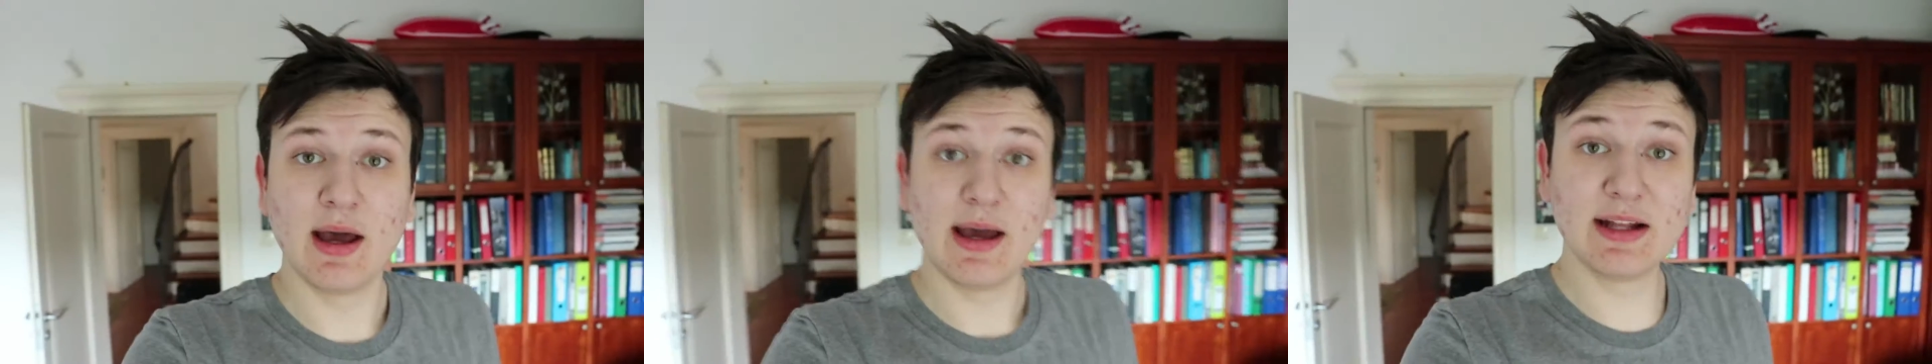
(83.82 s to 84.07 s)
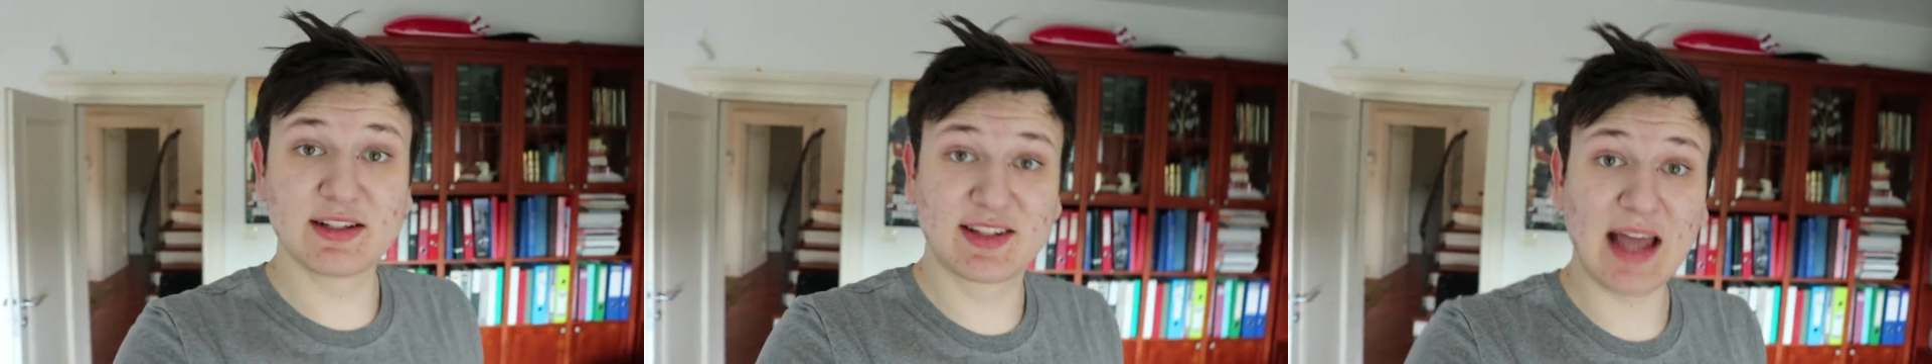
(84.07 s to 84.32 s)

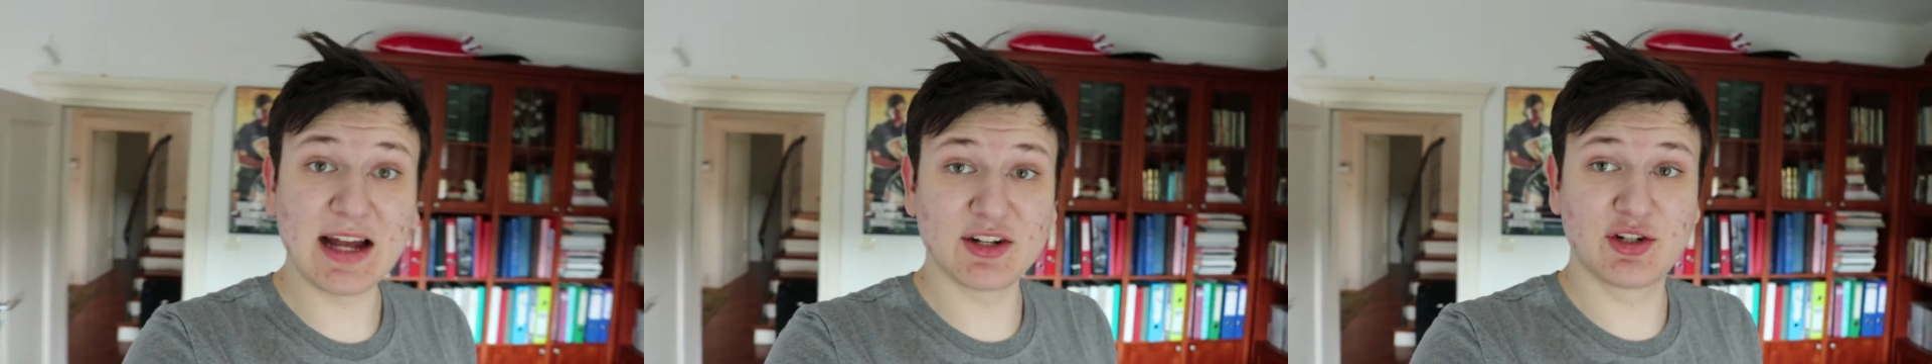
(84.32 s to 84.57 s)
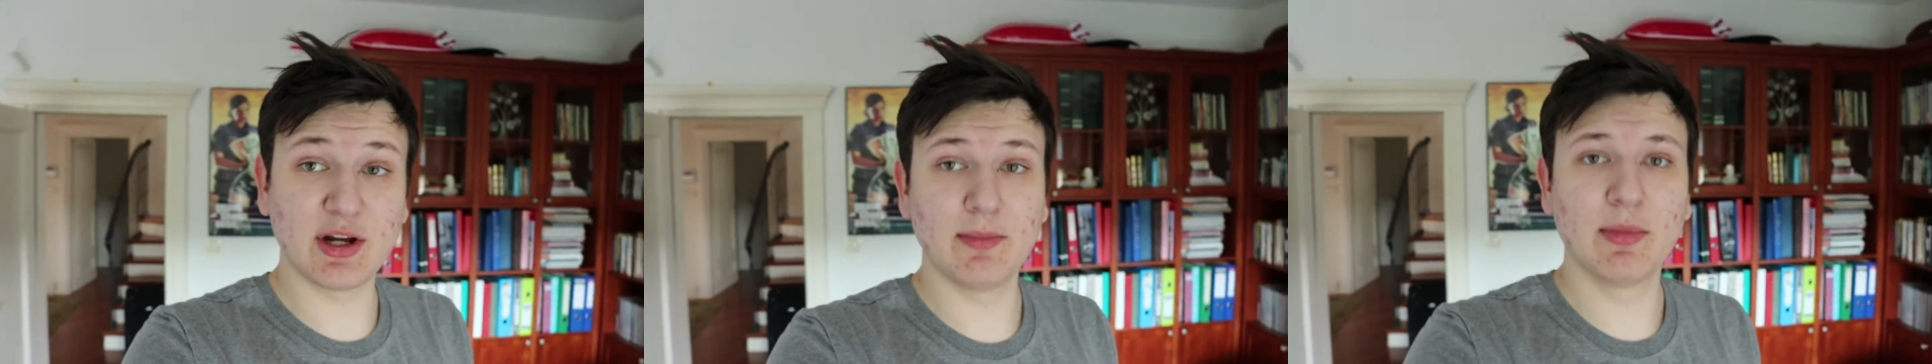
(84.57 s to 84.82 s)
it's dead,
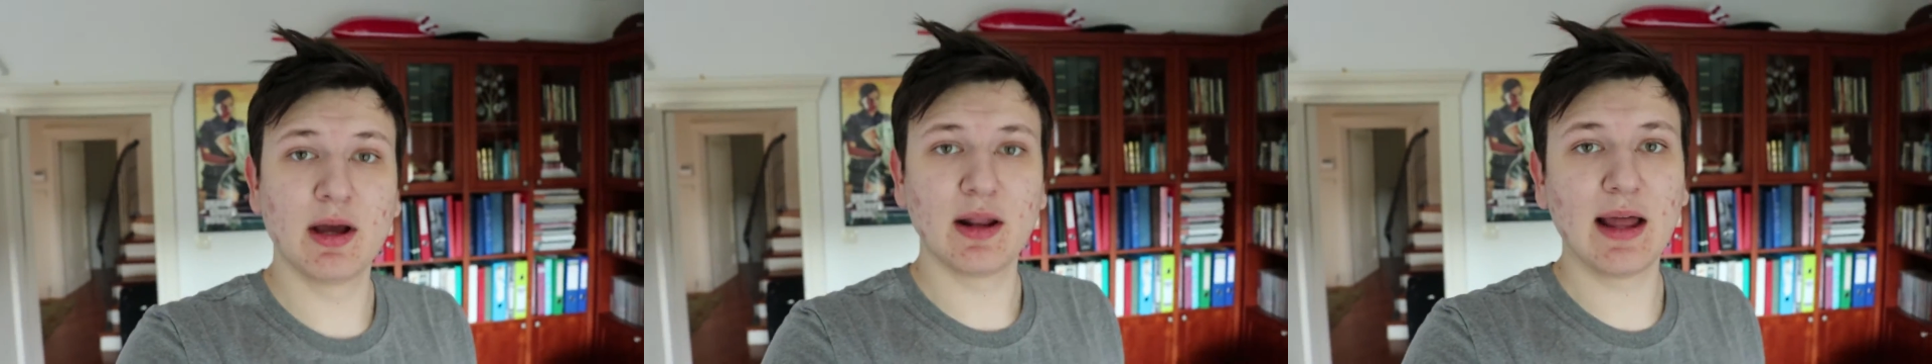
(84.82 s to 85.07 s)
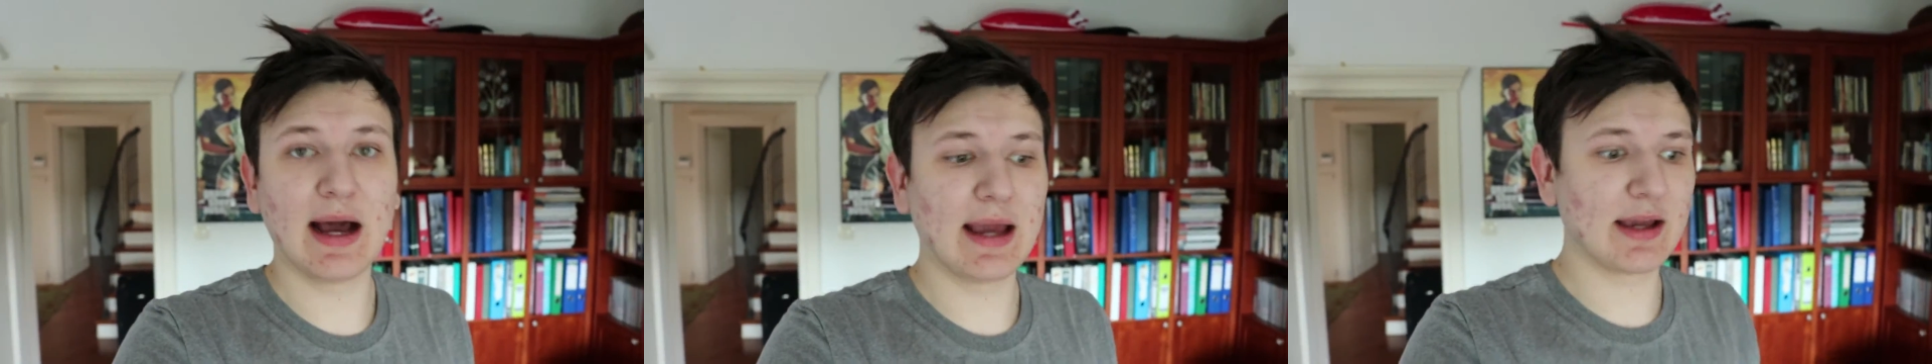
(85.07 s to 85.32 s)
Jim.
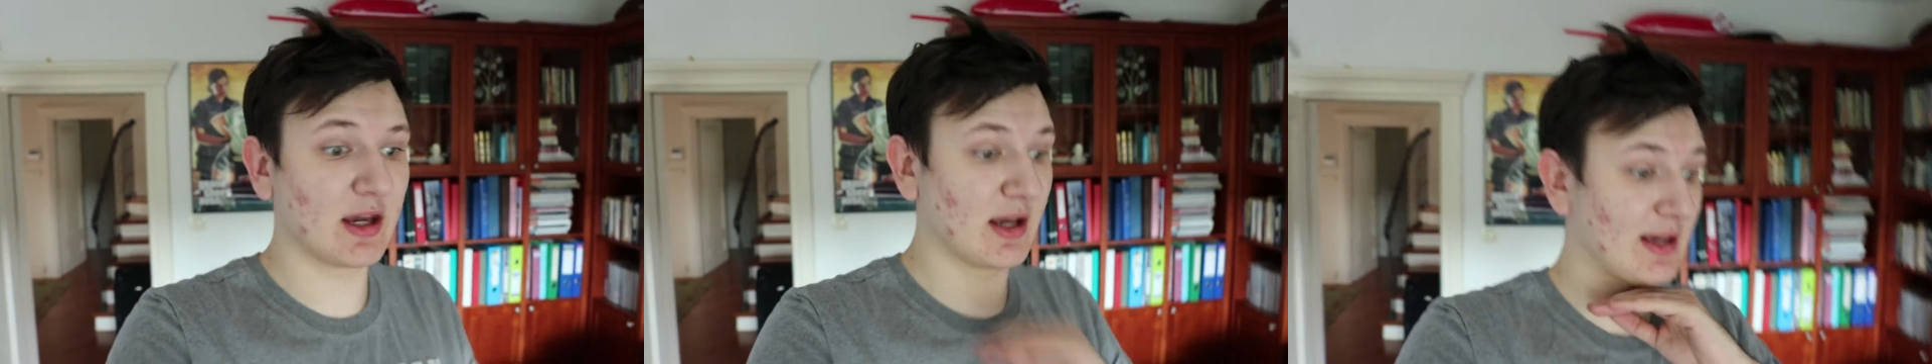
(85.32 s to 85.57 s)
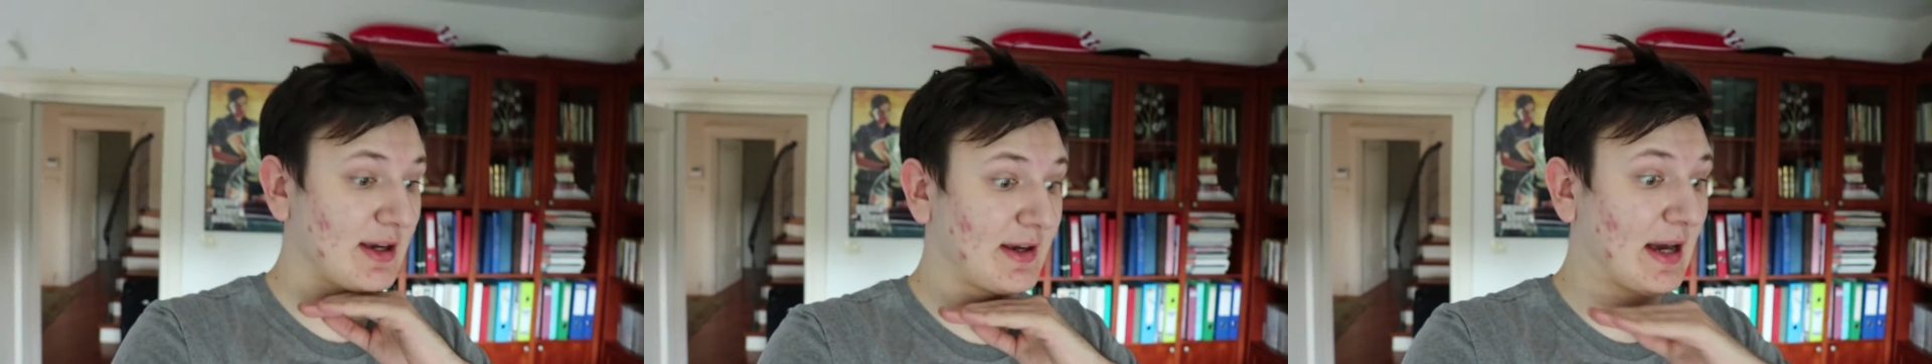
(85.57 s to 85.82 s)
Like
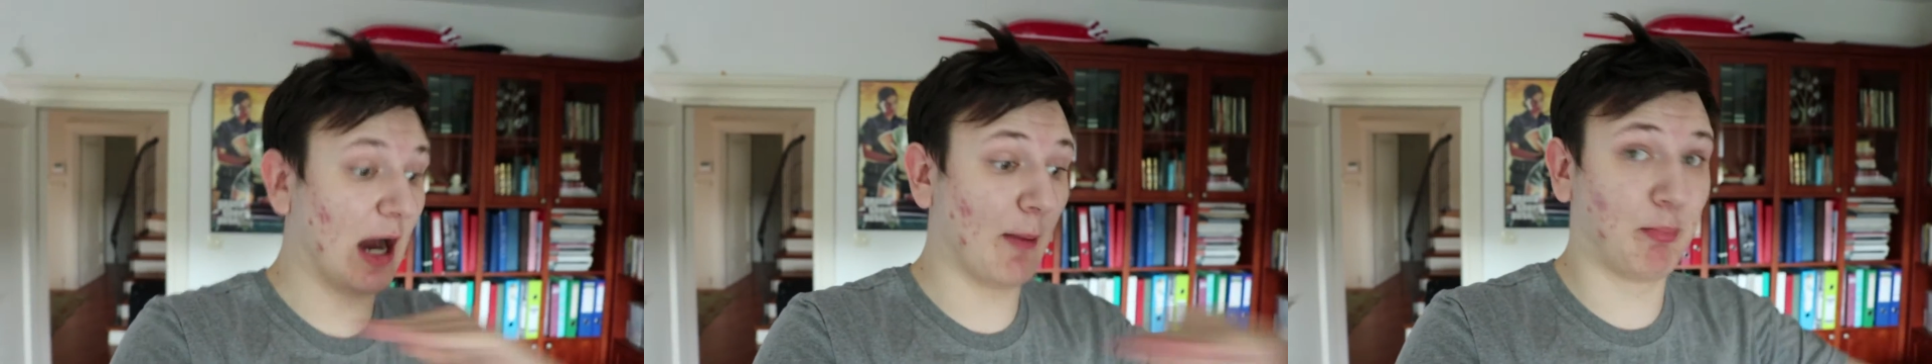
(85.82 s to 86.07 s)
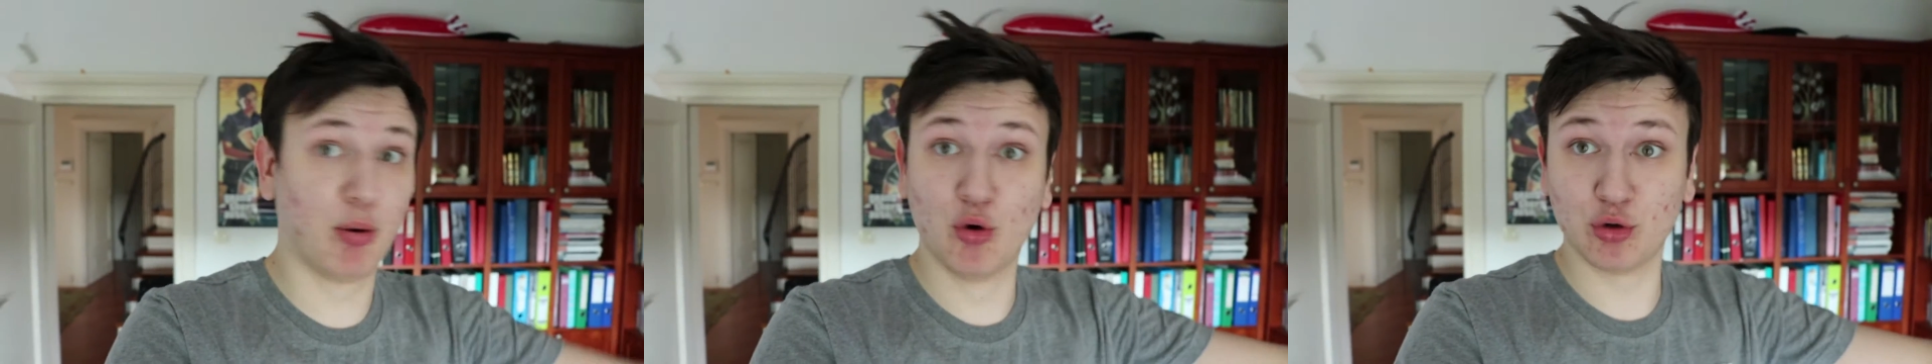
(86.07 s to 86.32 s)

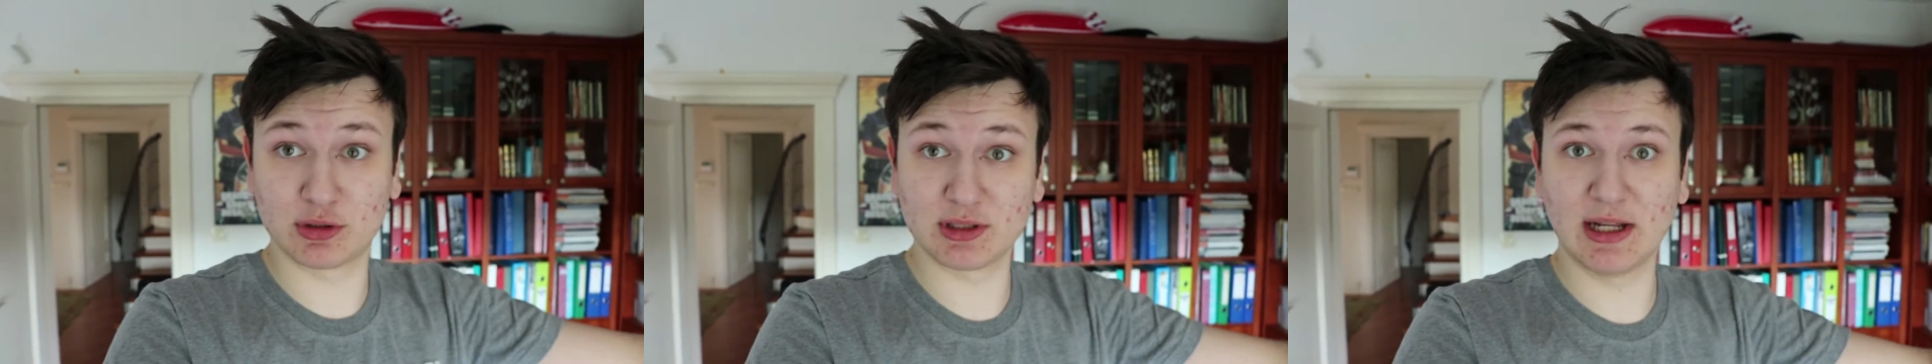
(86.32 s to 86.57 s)
kaput,